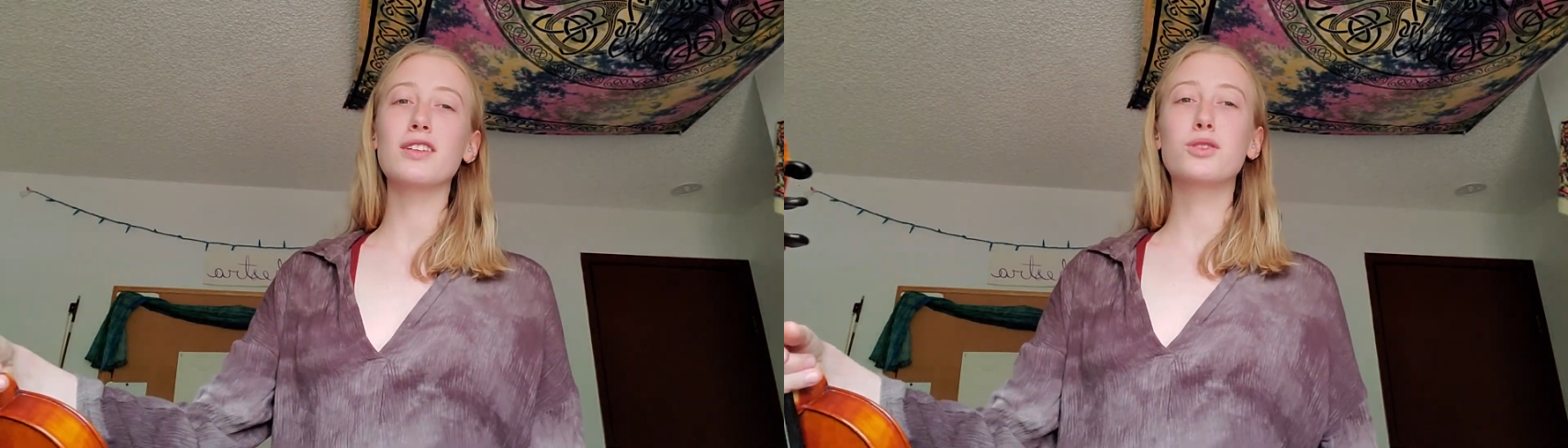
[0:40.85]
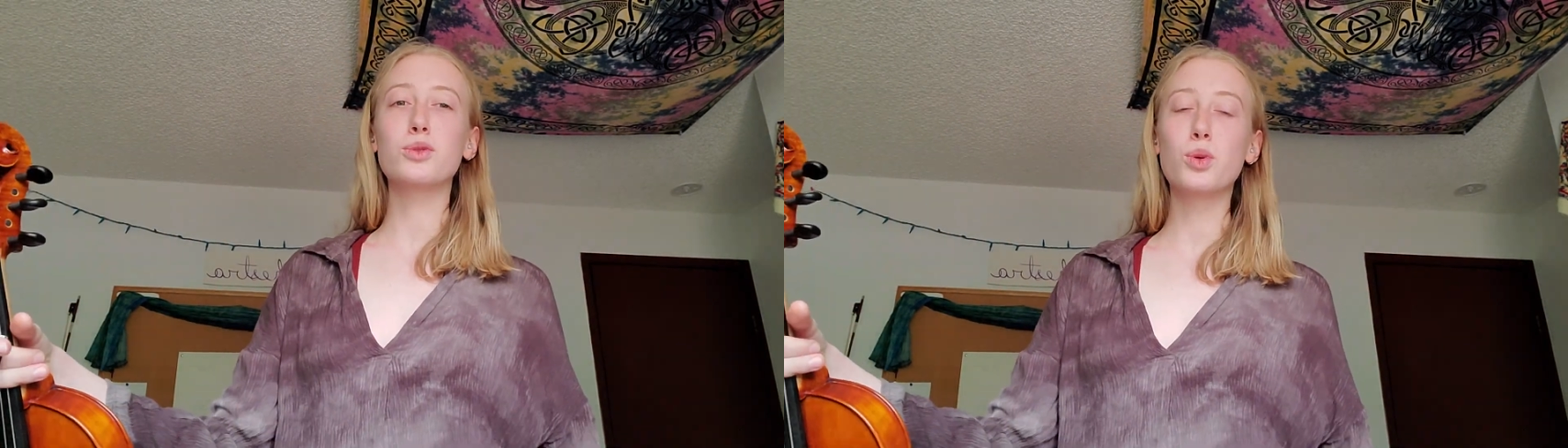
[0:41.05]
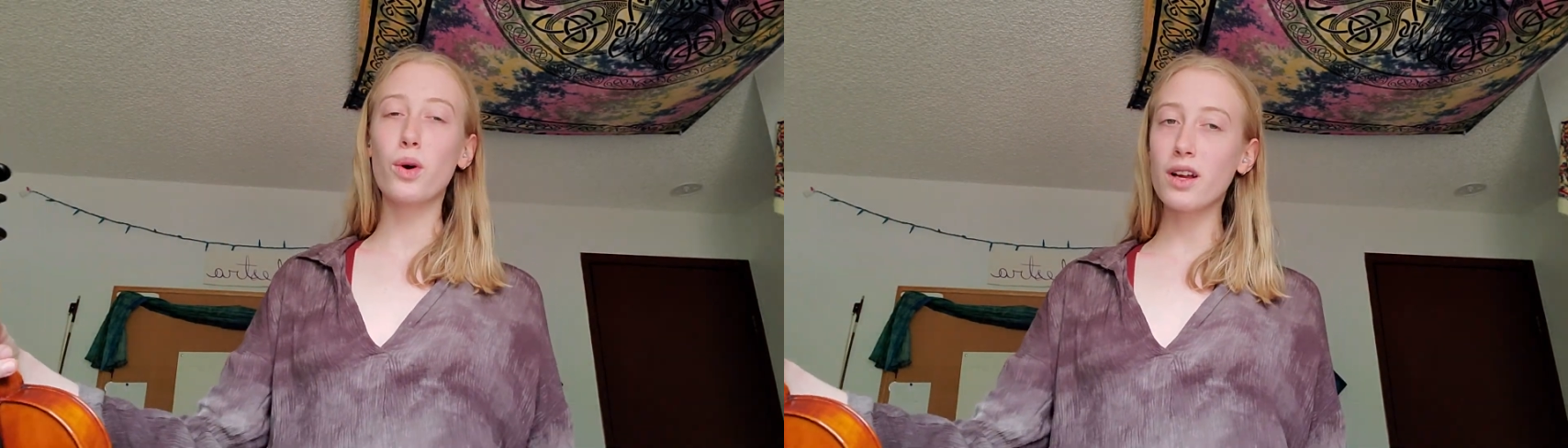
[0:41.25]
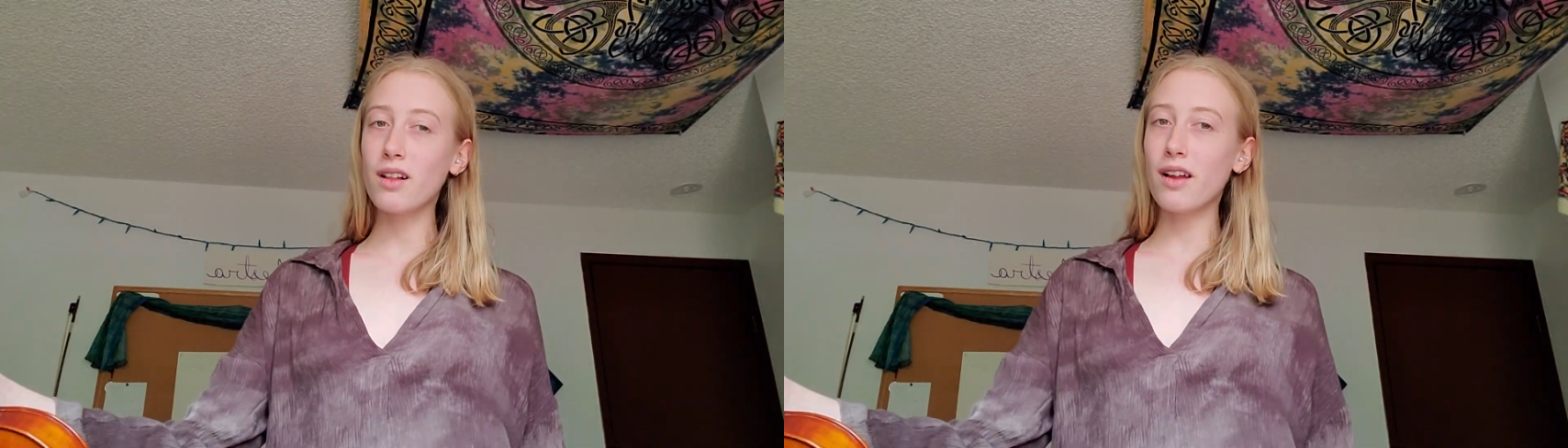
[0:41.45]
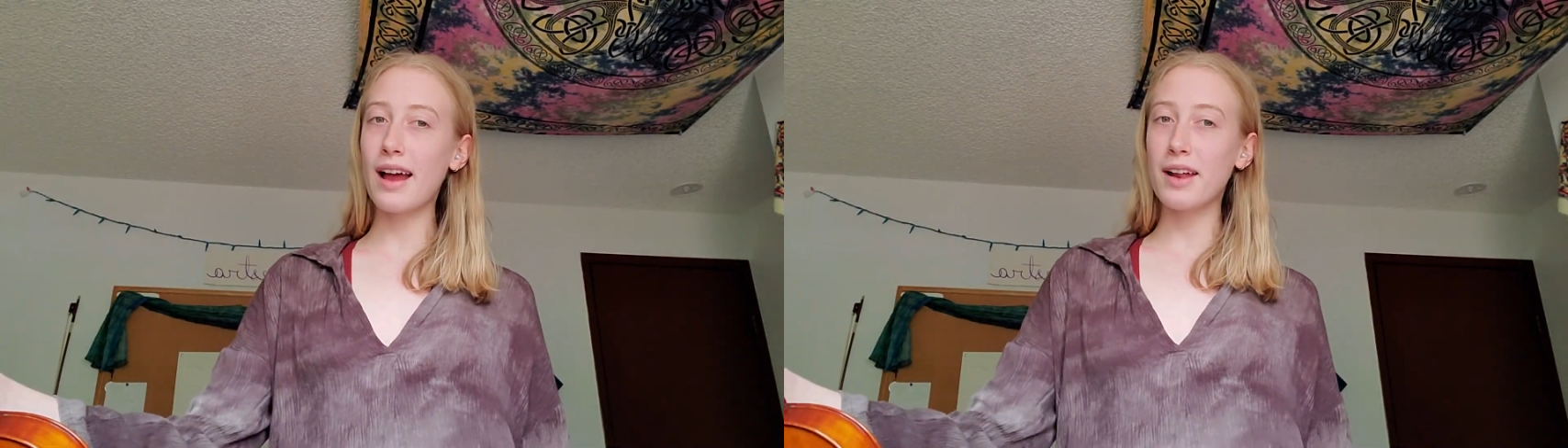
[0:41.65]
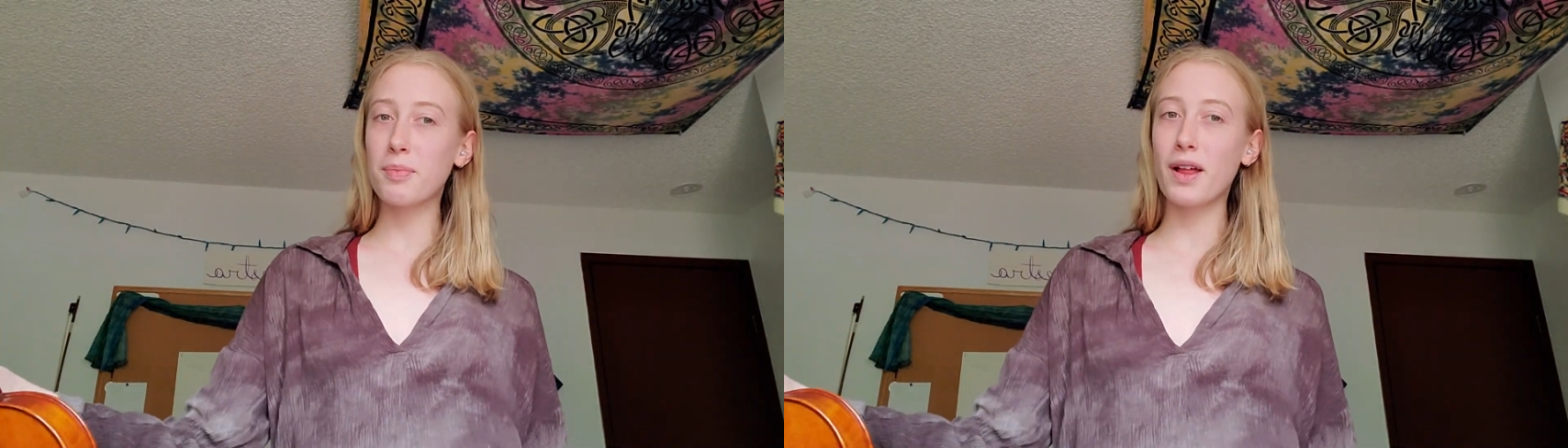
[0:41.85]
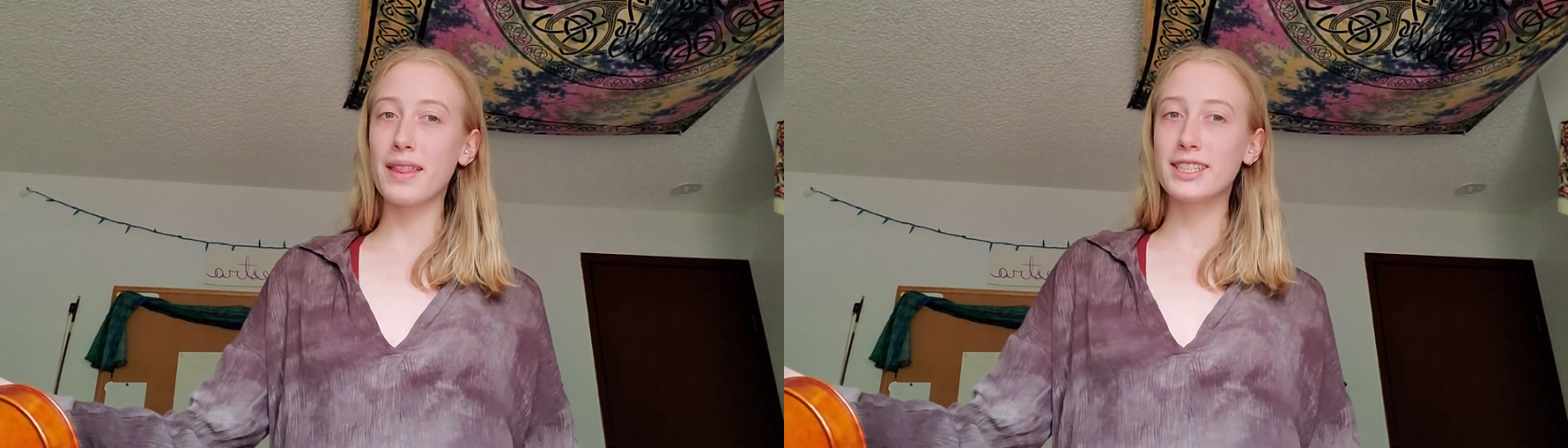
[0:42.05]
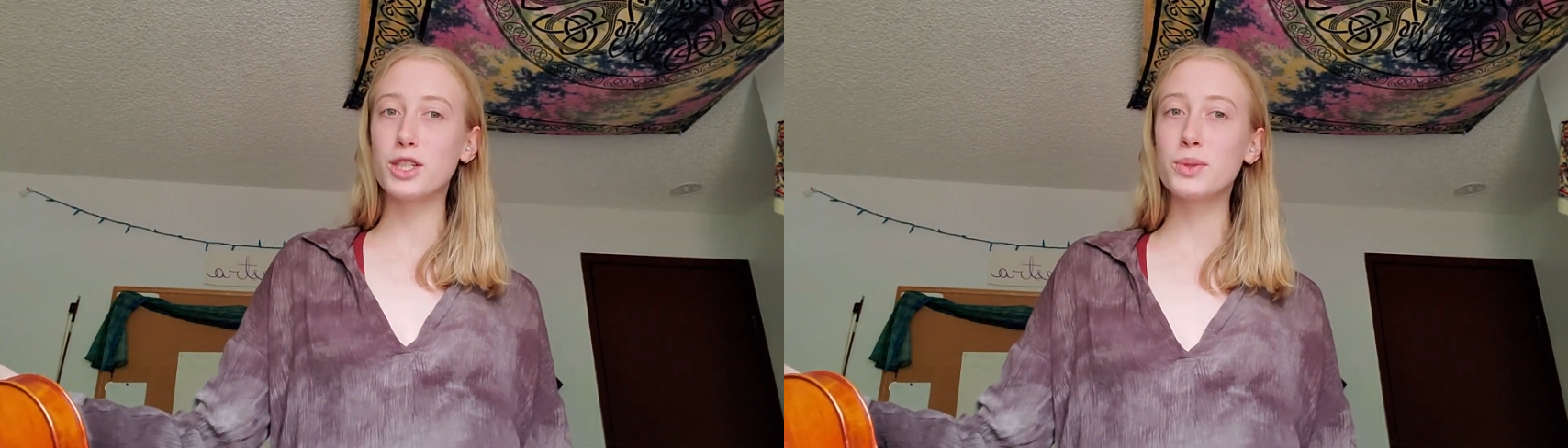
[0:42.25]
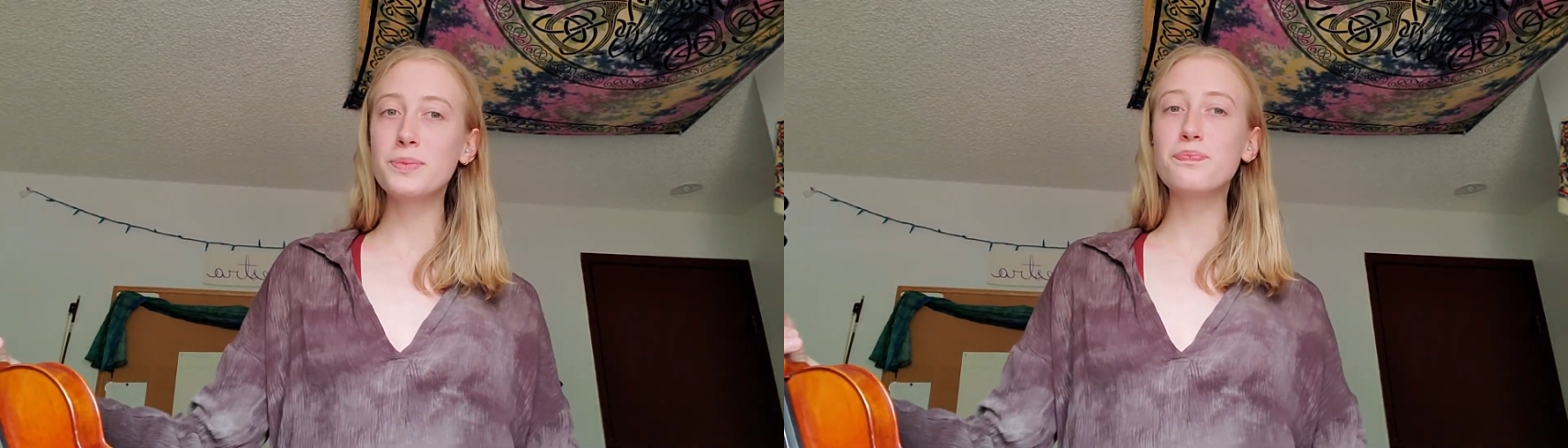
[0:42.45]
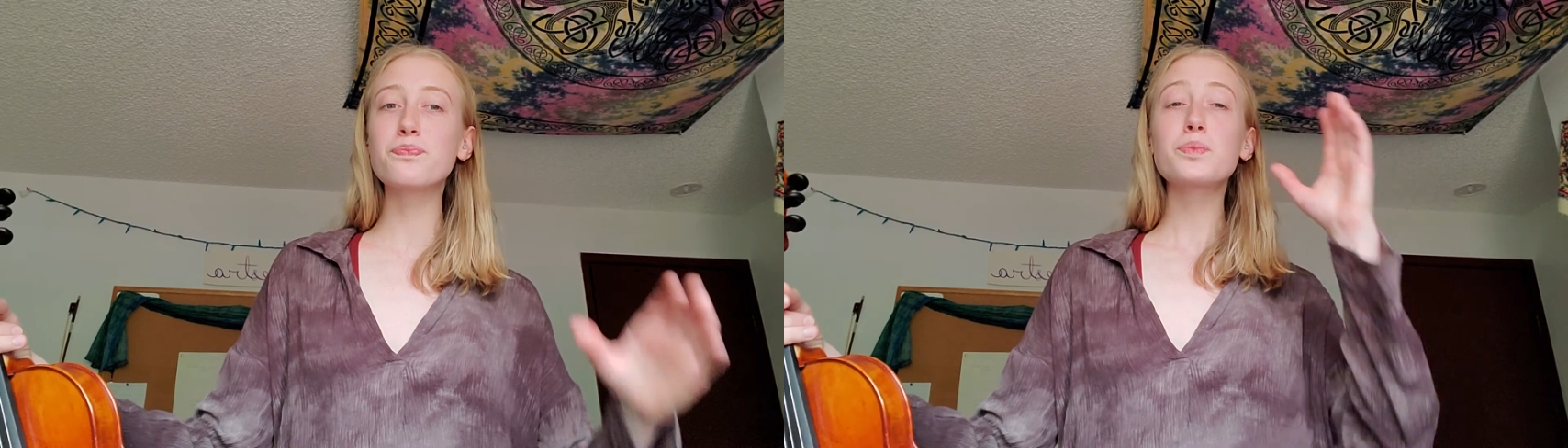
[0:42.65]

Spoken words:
tutorial on how to play the tune.